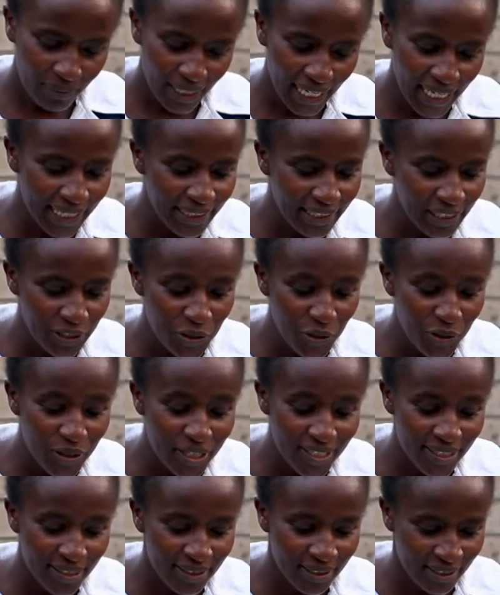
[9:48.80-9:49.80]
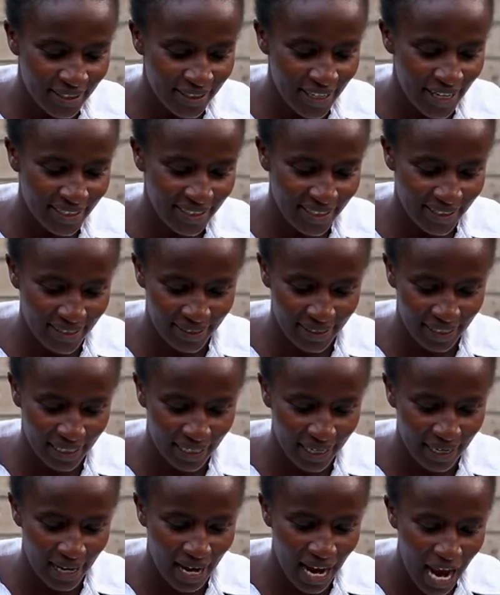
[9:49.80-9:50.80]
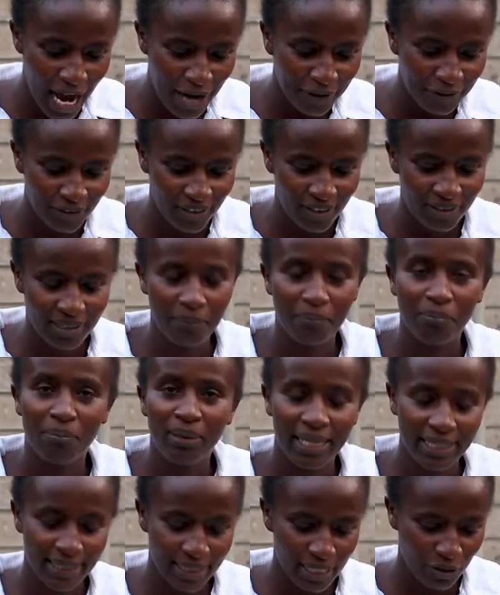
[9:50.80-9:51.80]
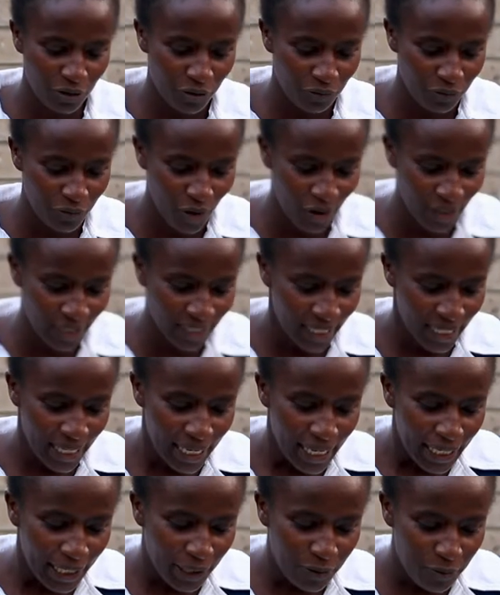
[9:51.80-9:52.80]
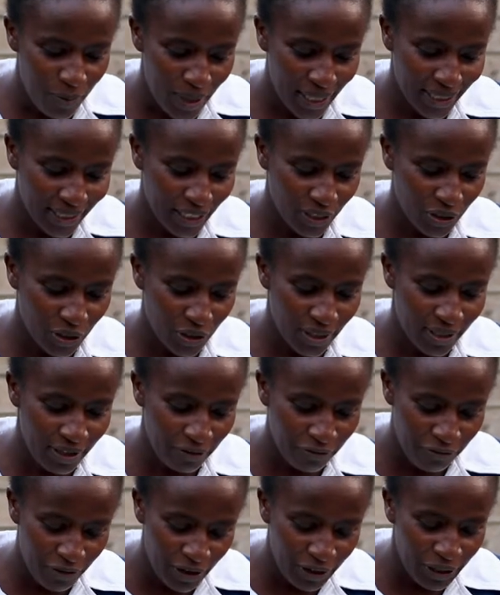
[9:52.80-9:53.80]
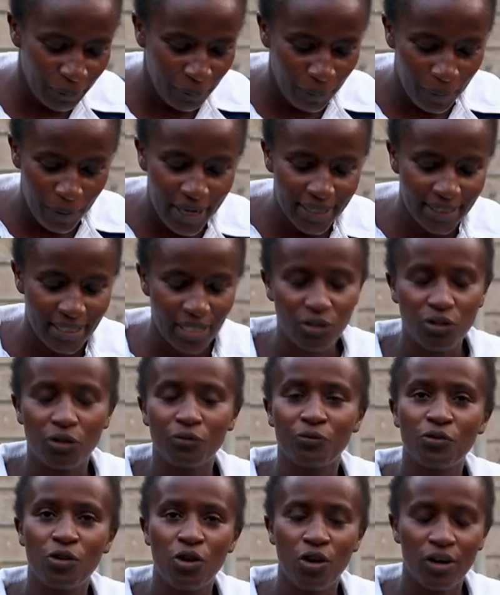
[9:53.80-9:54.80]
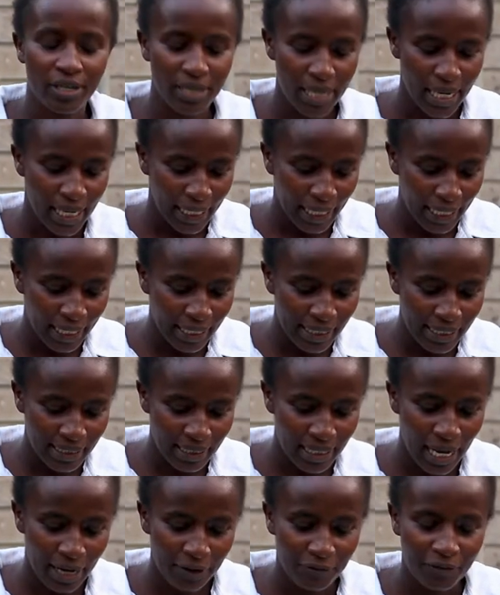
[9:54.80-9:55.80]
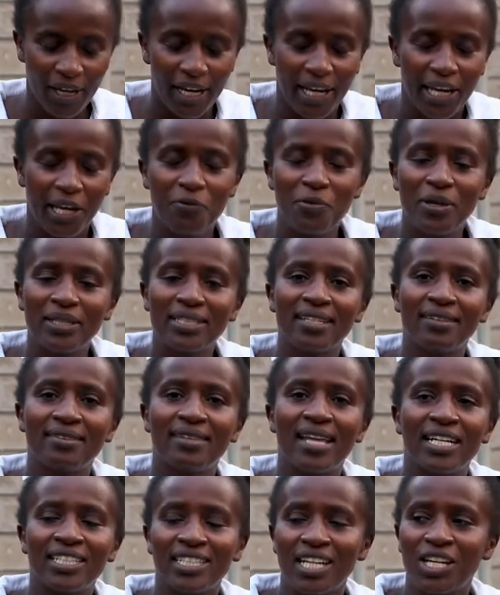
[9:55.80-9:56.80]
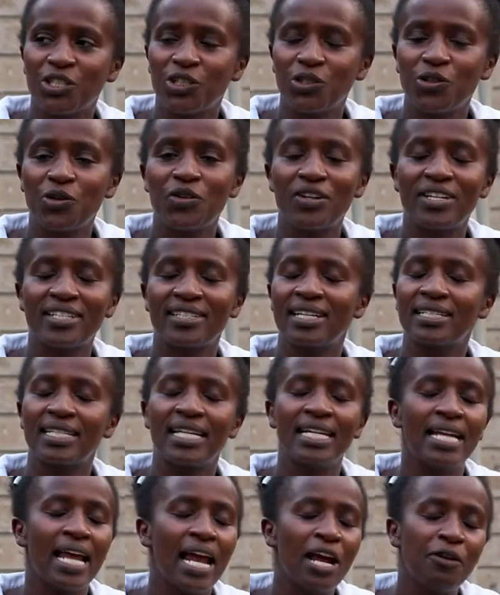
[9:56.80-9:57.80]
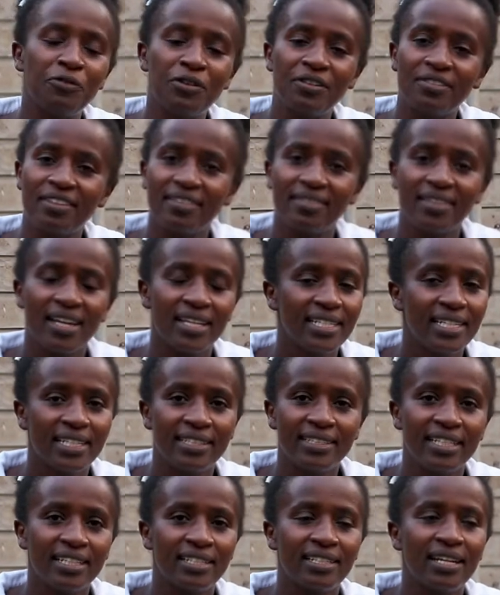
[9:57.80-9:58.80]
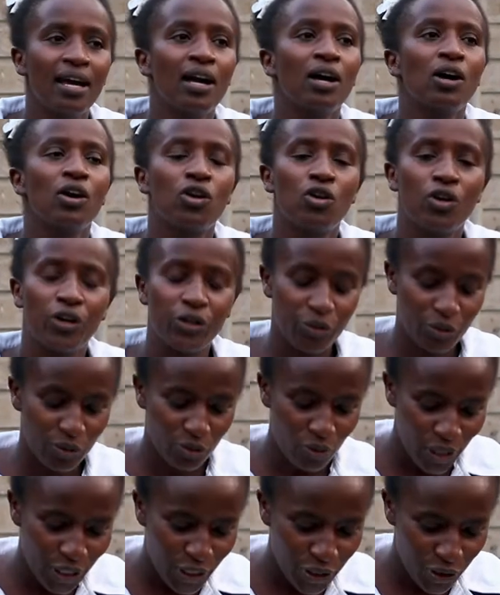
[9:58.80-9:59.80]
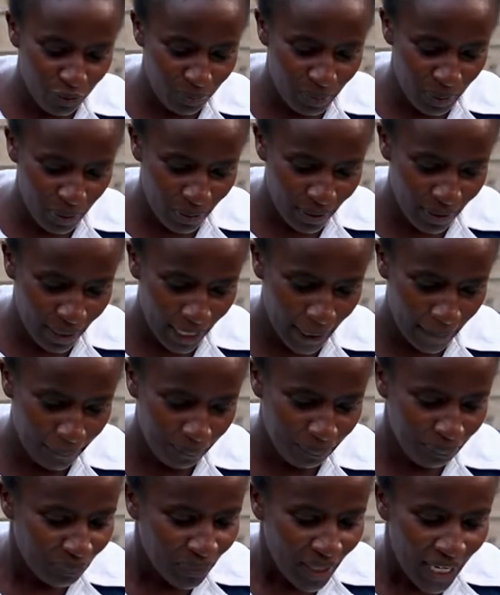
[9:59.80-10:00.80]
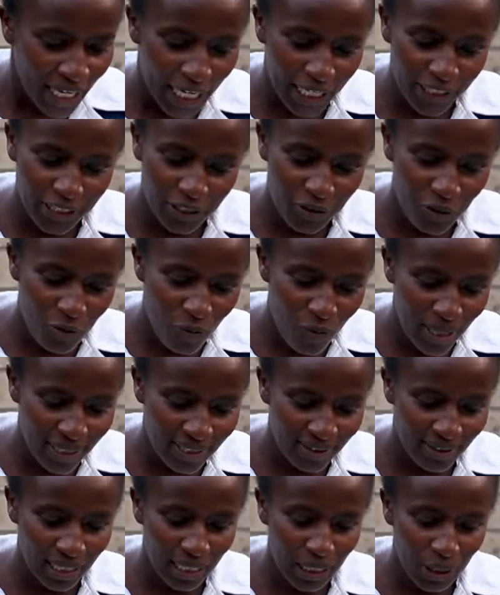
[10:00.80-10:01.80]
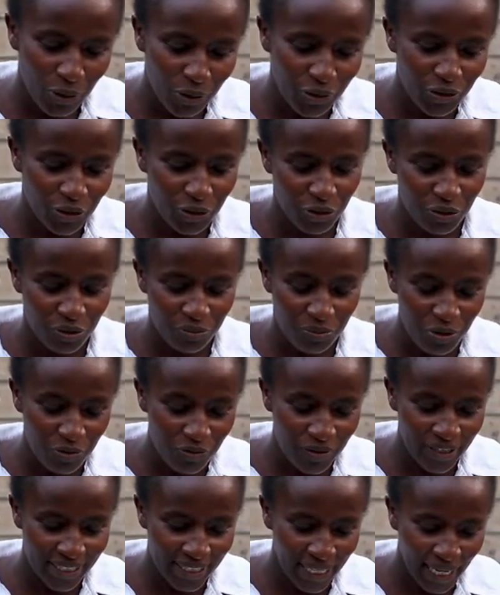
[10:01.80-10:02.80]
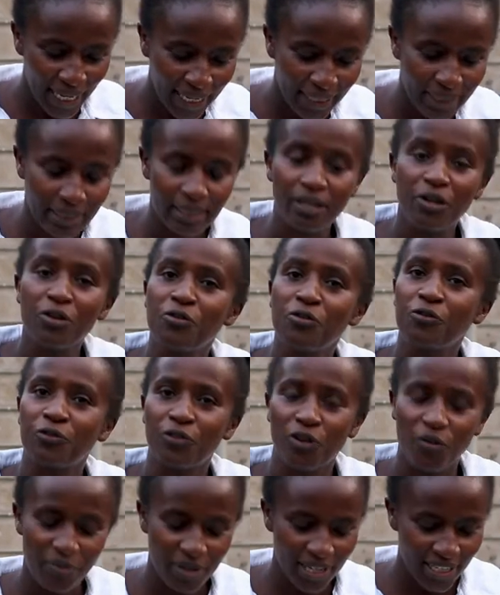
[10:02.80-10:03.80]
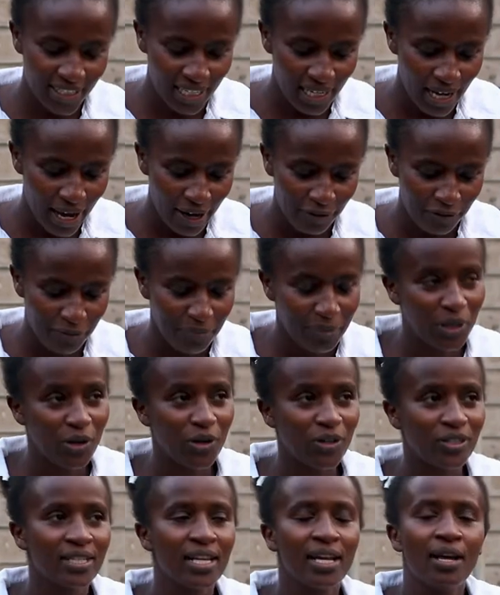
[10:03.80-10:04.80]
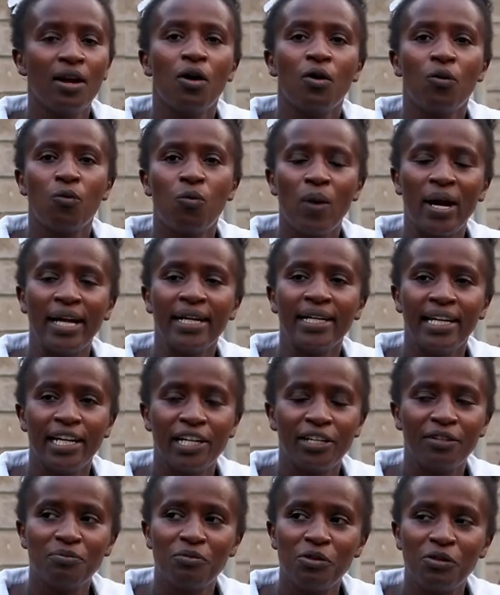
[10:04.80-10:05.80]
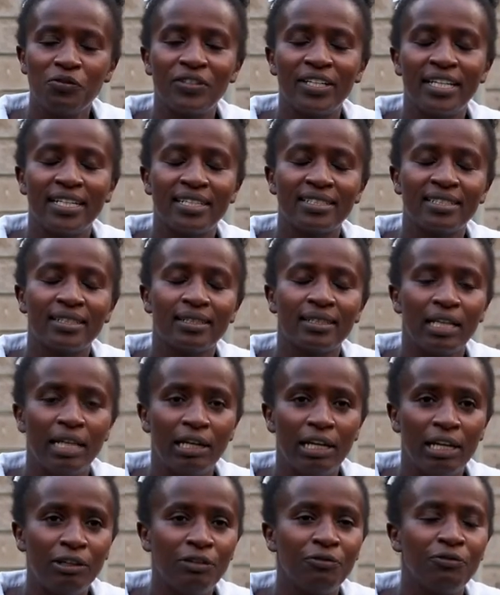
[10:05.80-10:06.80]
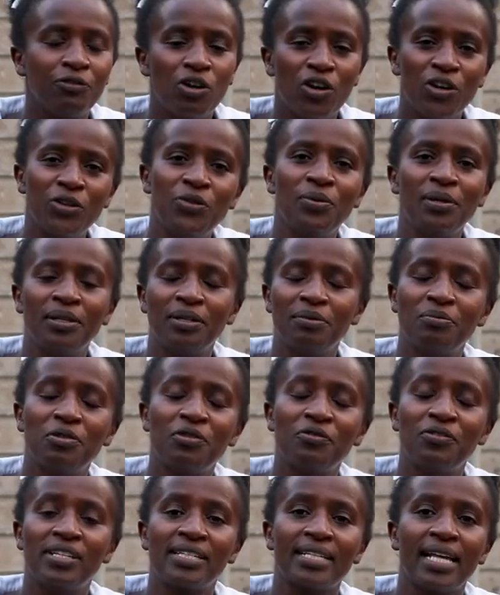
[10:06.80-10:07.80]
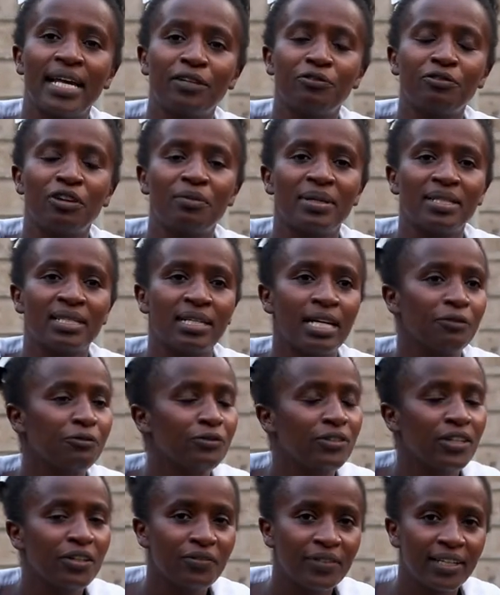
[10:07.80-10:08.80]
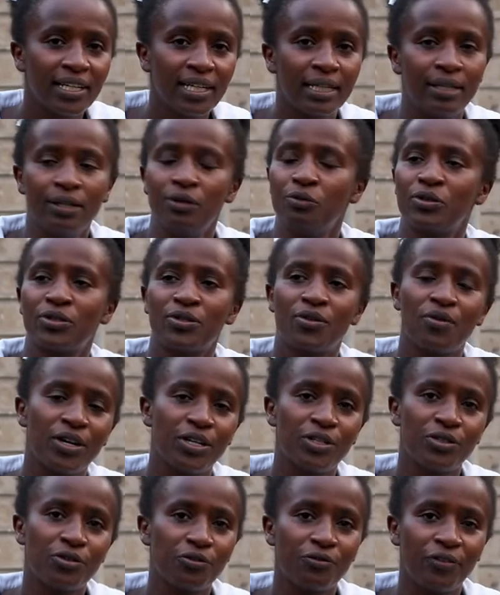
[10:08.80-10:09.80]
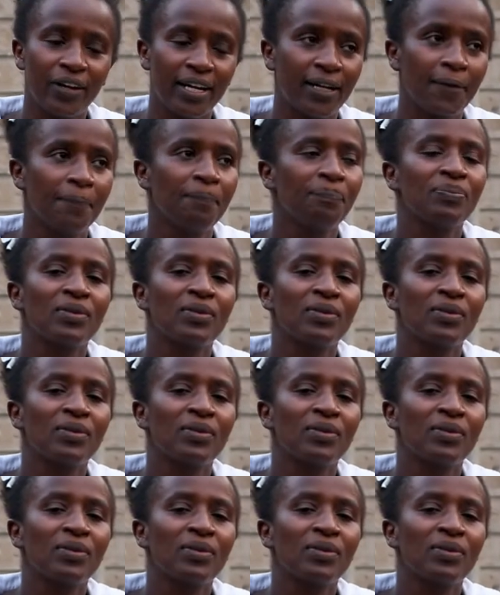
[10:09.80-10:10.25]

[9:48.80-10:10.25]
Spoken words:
He did not just seek after the blessing of God. He wanted the very presence of God in his life. He wanted that assurance that in everything that he did, God was going to be with him. He did not want the Lord to remove his hand from his life, because when he removed his, if God will remove his hand from his life, definitely he was going to fail.